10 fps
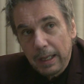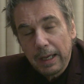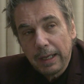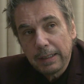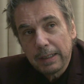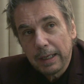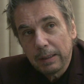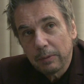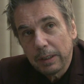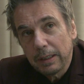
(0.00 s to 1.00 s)

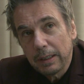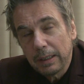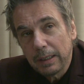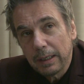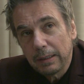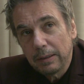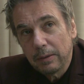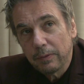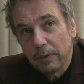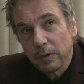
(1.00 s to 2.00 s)
And when I did
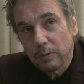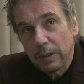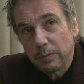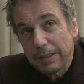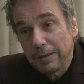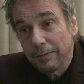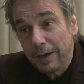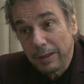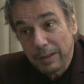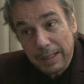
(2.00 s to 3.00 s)
the first one, it was in the
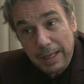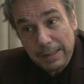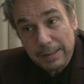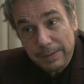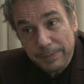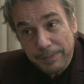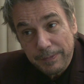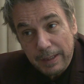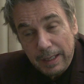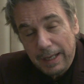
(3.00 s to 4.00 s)
vinyl days,
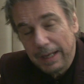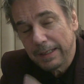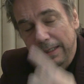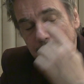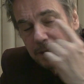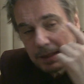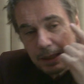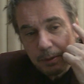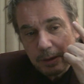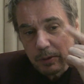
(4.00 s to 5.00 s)
and
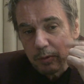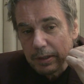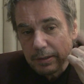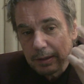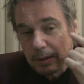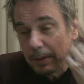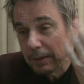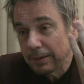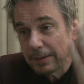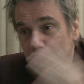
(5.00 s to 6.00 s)
I was always thinking
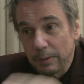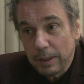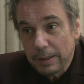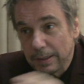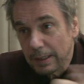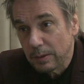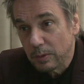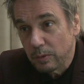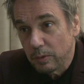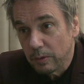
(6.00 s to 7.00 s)
about side one, side
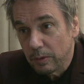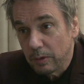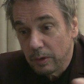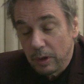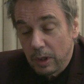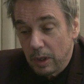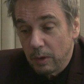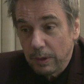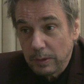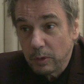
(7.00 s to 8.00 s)
two,
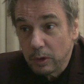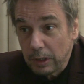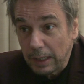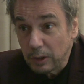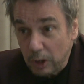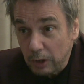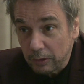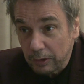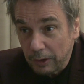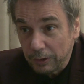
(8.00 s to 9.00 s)
what you can
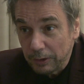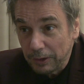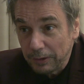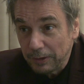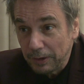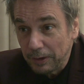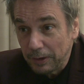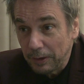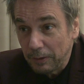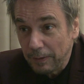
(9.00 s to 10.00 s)
cut on
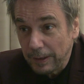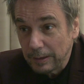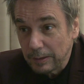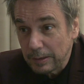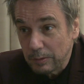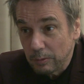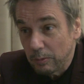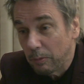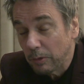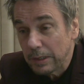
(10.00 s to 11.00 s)
the vinyl. It's
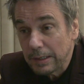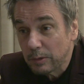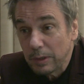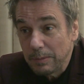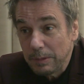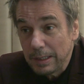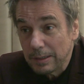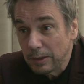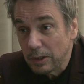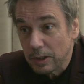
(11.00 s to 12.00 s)
more or less 20 minutes
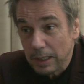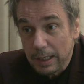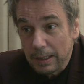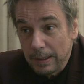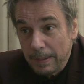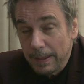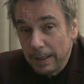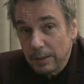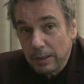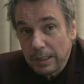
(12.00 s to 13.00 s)
on each side.
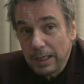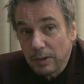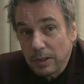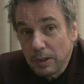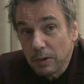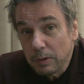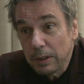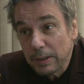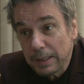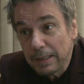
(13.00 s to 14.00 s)
So actually Oxygen 3,
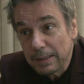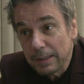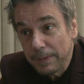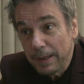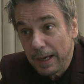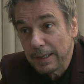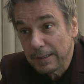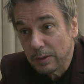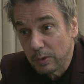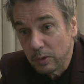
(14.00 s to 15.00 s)
in a sense, has